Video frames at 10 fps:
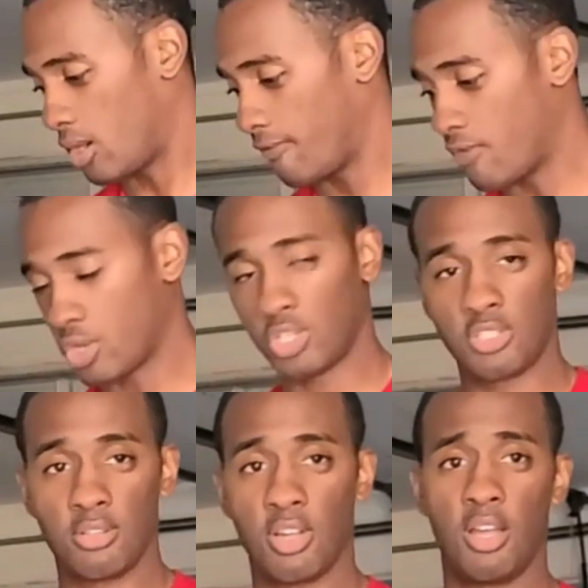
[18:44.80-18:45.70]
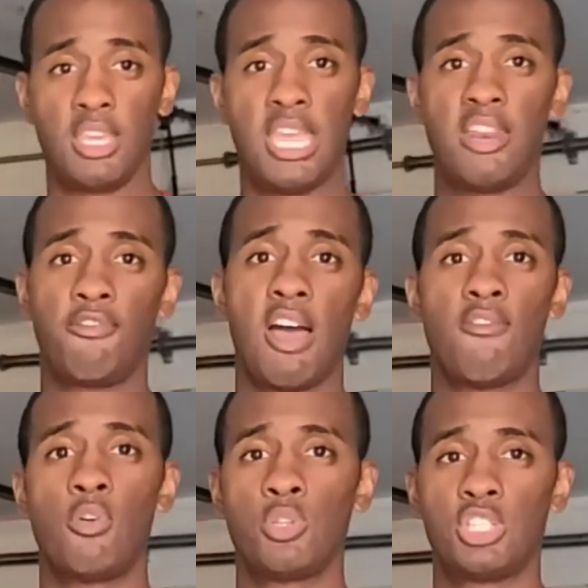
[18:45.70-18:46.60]
versus the
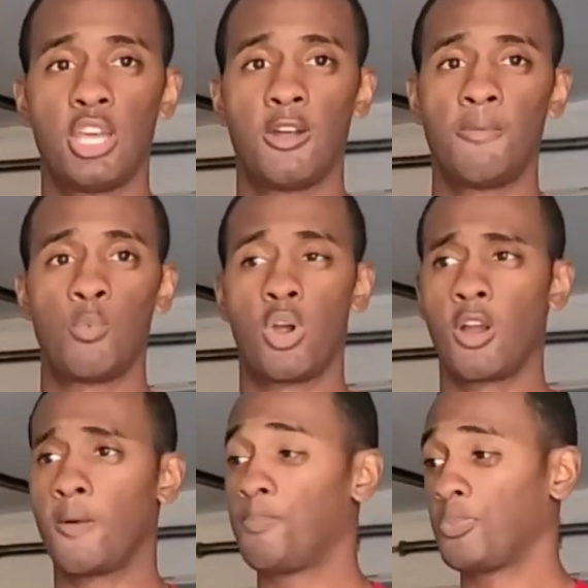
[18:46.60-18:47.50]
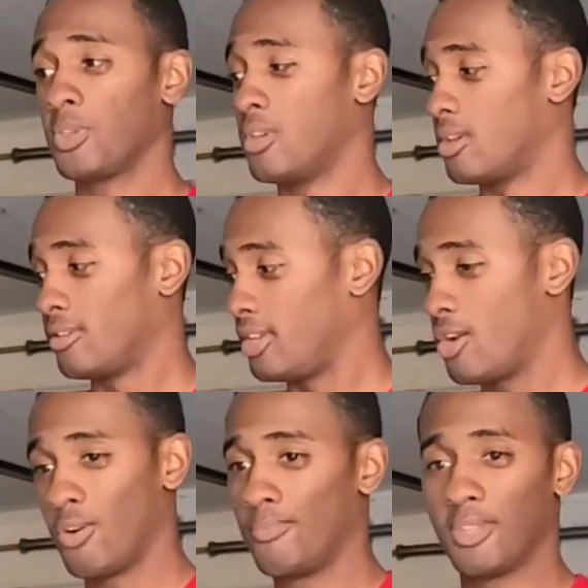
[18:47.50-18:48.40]
E85 only setup where
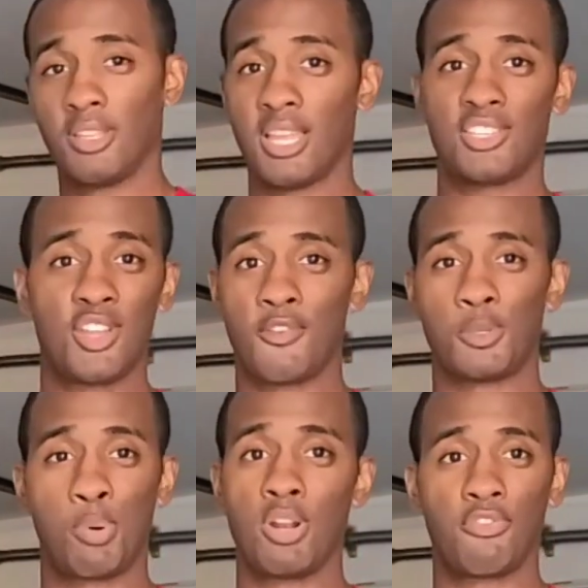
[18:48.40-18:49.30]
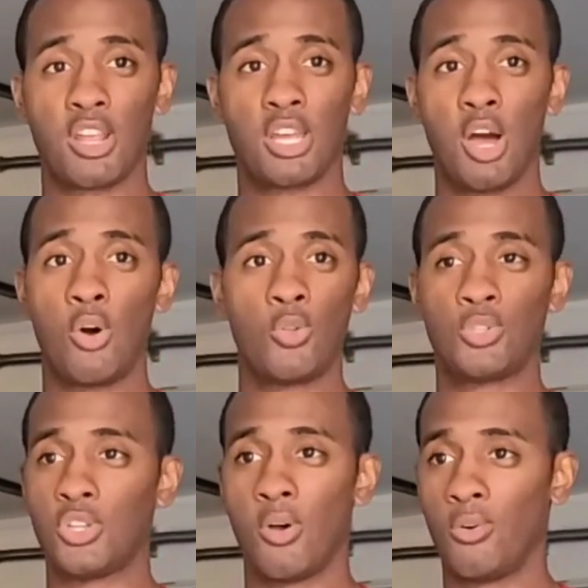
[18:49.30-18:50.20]
that stuff is pretty freaking
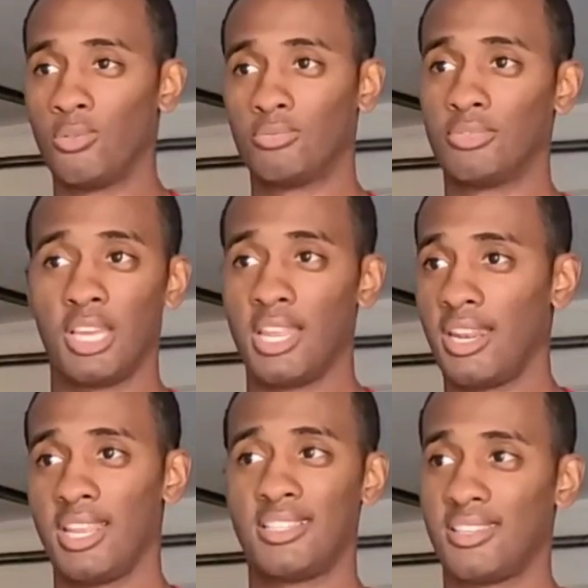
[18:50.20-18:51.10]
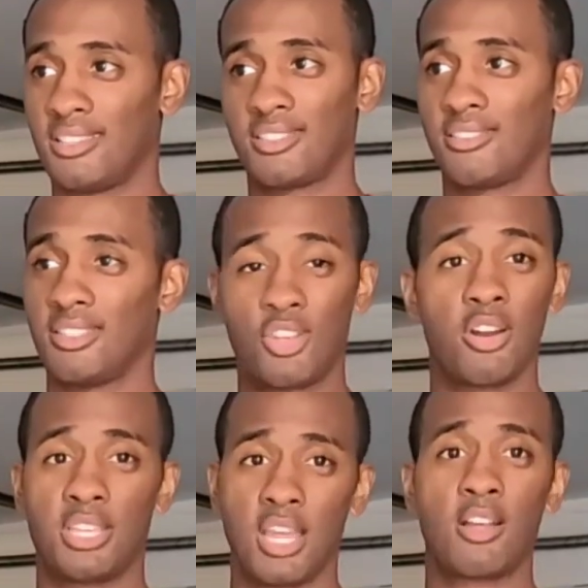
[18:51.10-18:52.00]
cold, so it's
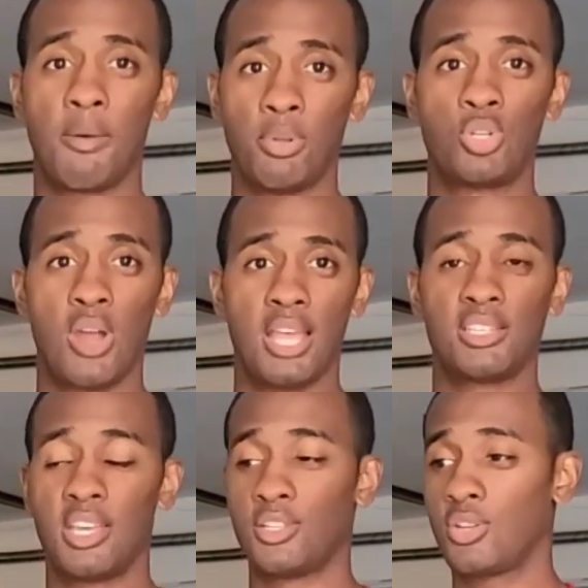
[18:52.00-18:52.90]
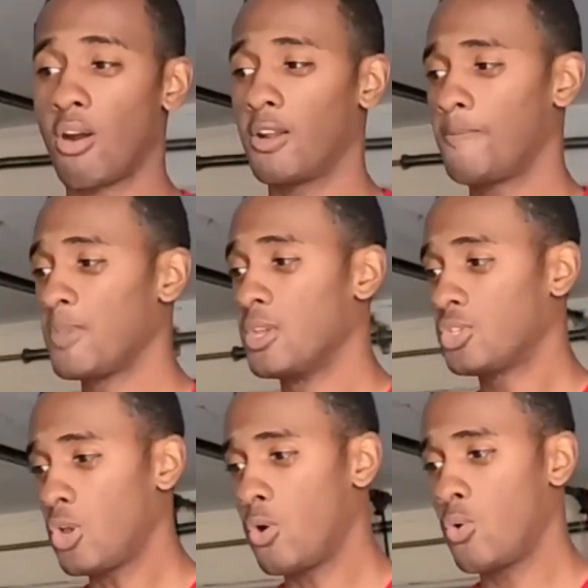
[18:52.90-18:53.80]
going to take a couple of tries to get started.
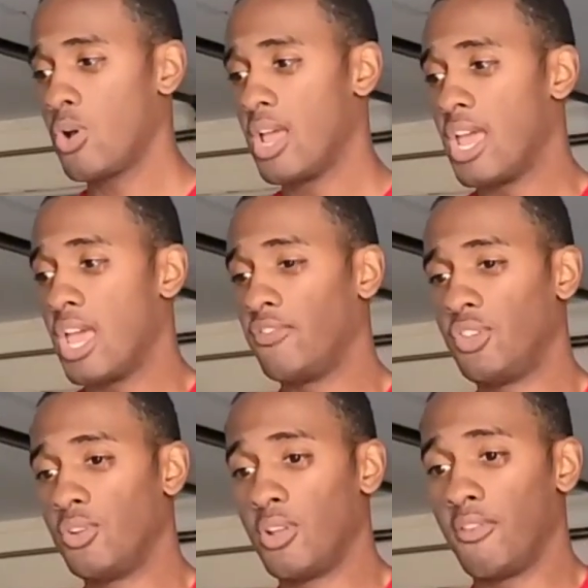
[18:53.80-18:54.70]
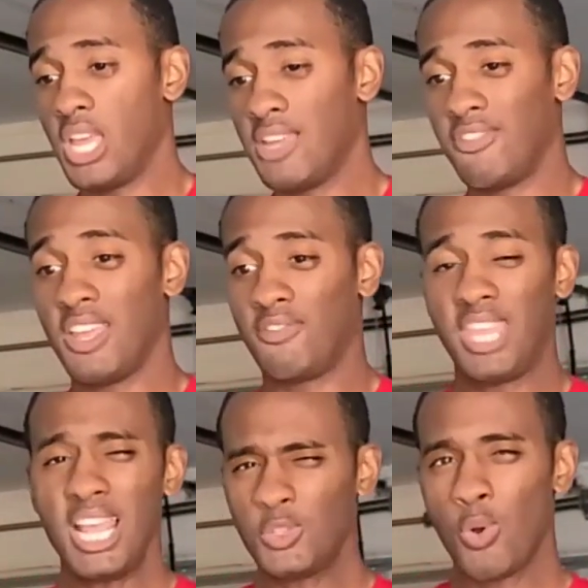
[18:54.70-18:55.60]
So if
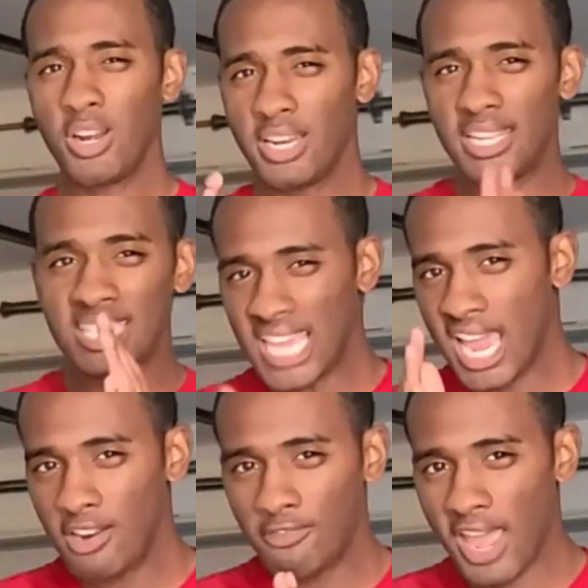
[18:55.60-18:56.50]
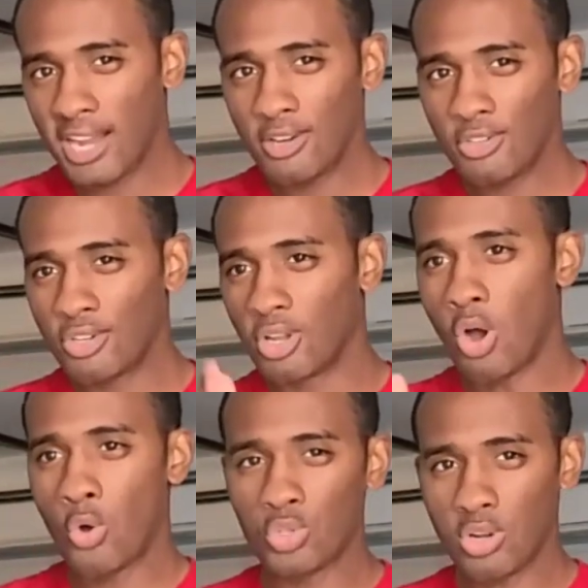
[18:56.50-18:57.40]
that's one of the deciding factors, the
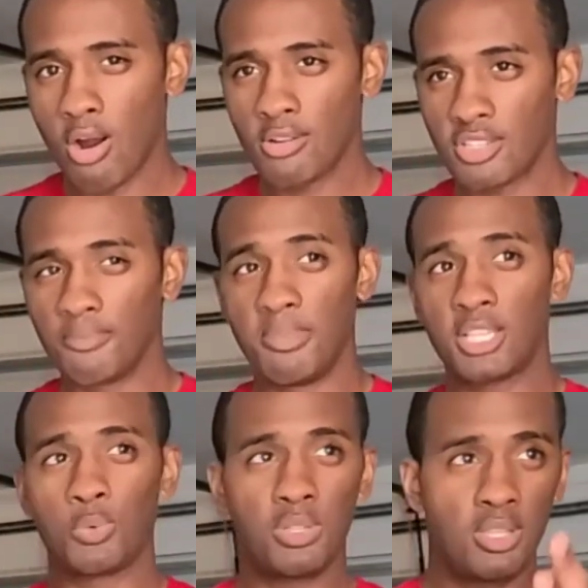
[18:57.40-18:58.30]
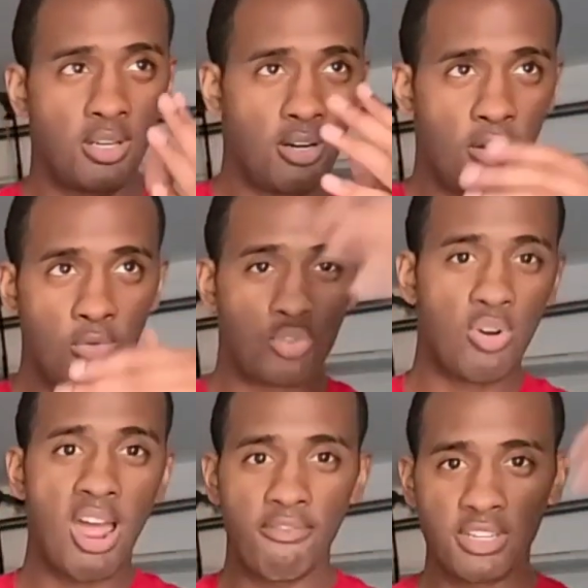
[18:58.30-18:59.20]
cold starts mixed with the
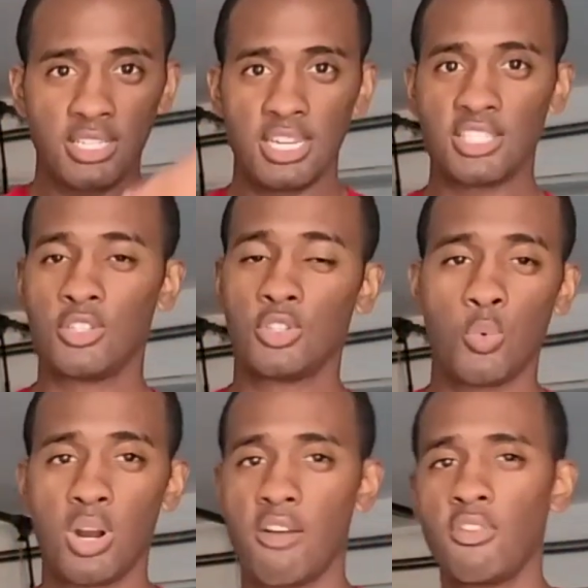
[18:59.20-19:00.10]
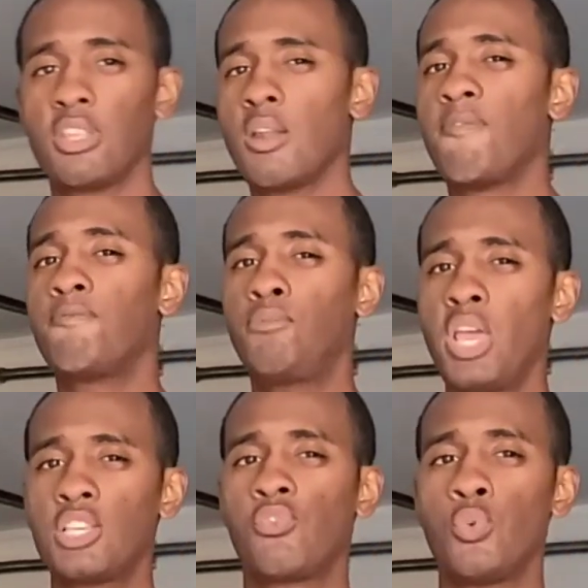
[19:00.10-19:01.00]
driving the distance or whatever, then a
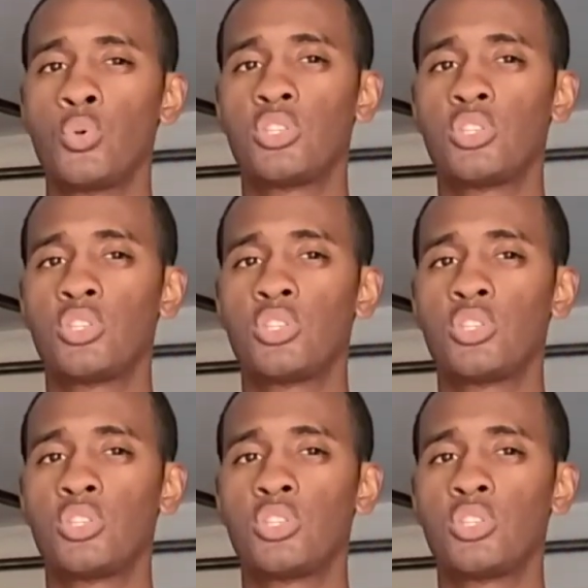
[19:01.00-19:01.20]
flex fuel